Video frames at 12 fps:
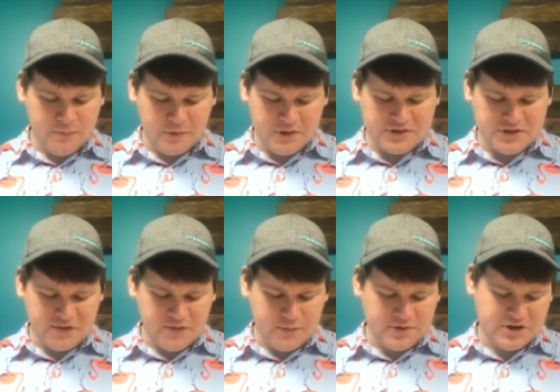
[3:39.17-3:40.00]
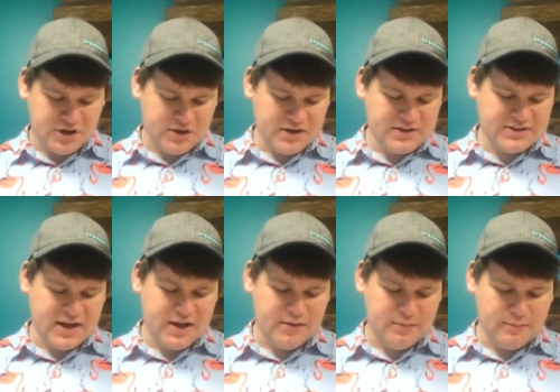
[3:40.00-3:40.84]
When the servant returned, he
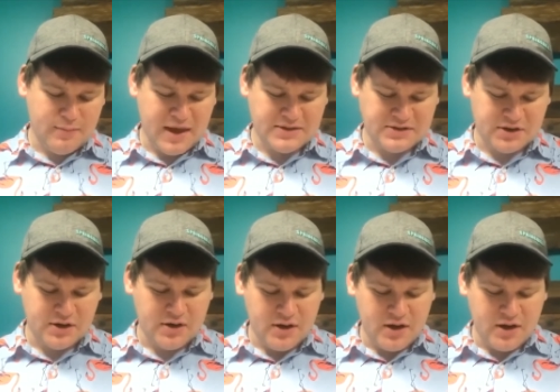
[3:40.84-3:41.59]
said, 'Master,